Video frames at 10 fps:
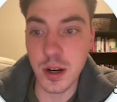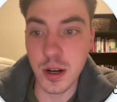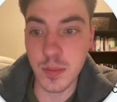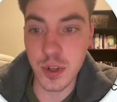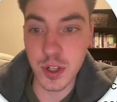
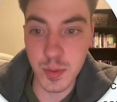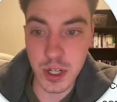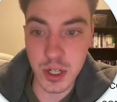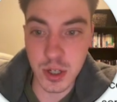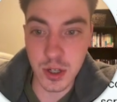Please make
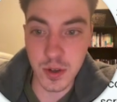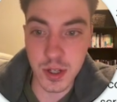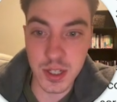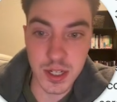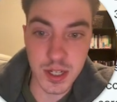sure you can
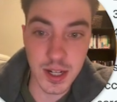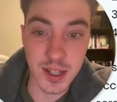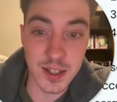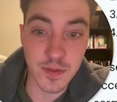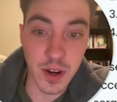set aside at
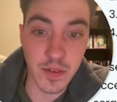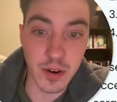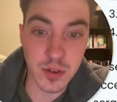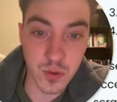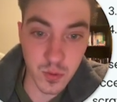least 5
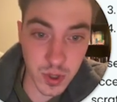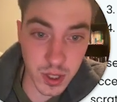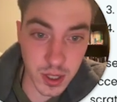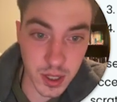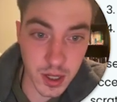hours a week